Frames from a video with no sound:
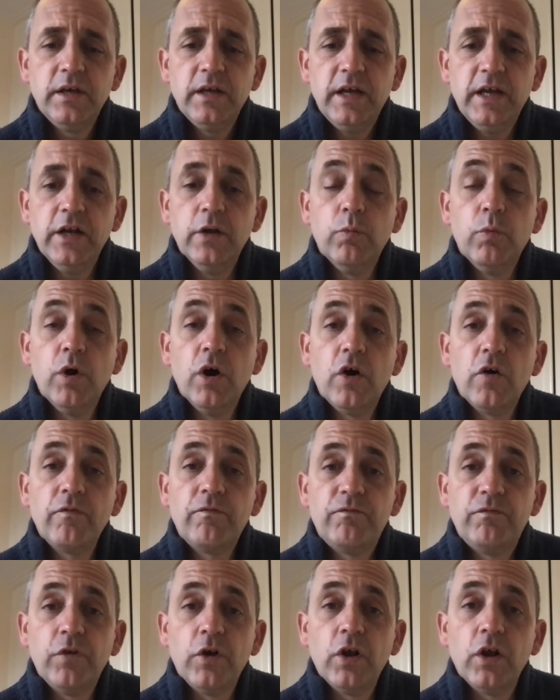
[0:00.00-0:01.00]
In a world
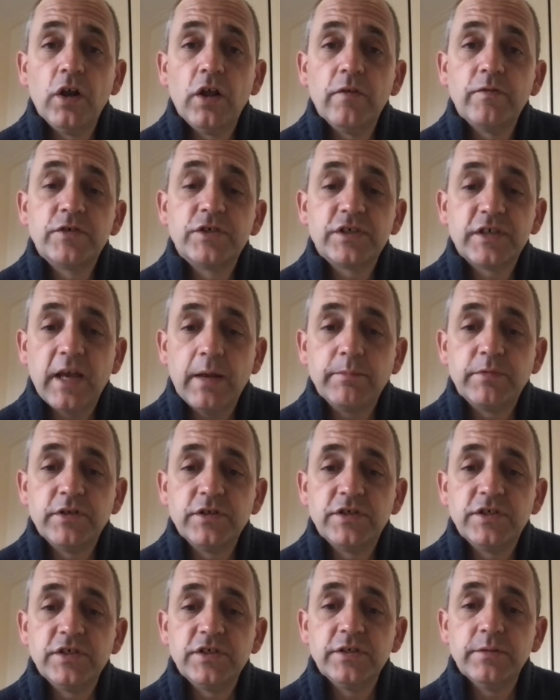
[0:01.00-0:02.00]
full of
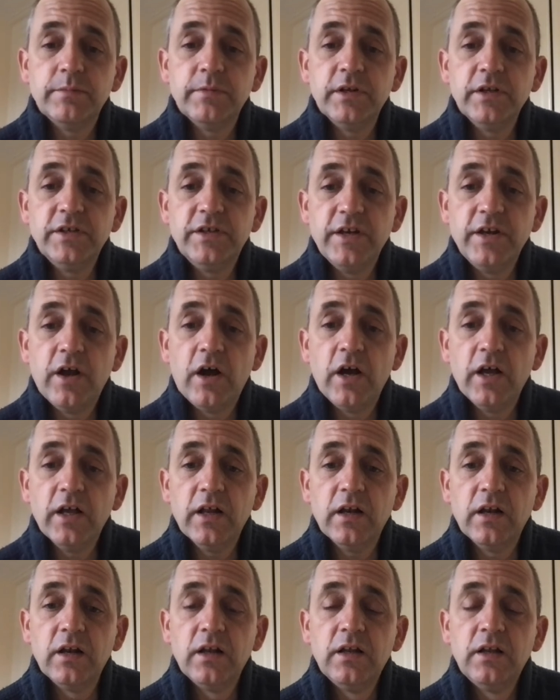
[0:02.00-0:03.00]
skepticism and
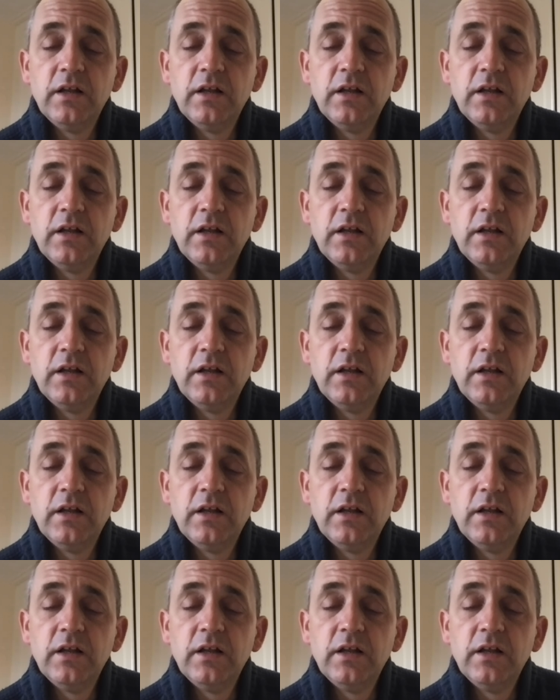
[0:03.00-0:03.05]
denial,